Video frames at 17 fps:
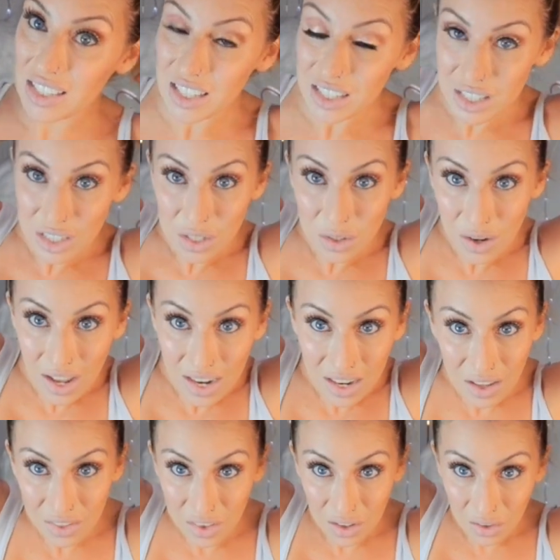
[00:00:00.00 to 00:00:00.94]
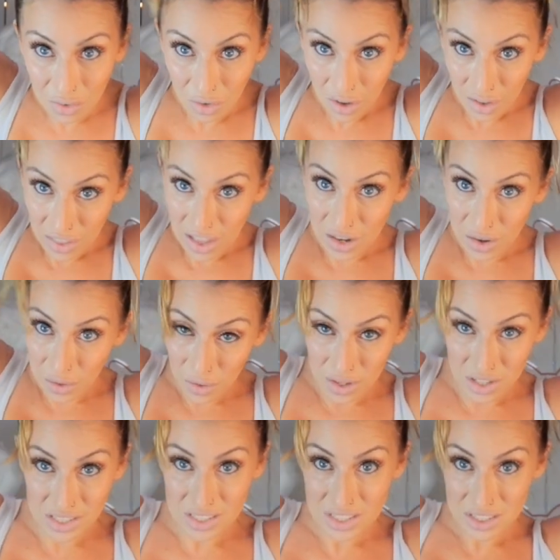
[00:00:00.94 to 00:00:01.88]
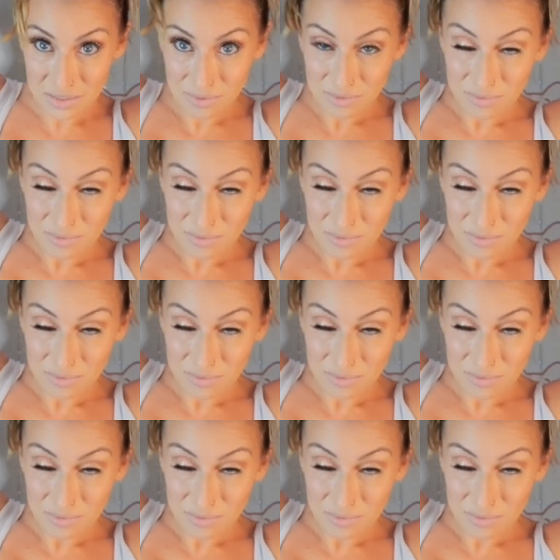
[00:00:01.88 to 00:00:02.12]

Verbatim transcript: it's too hot out there for all that noise.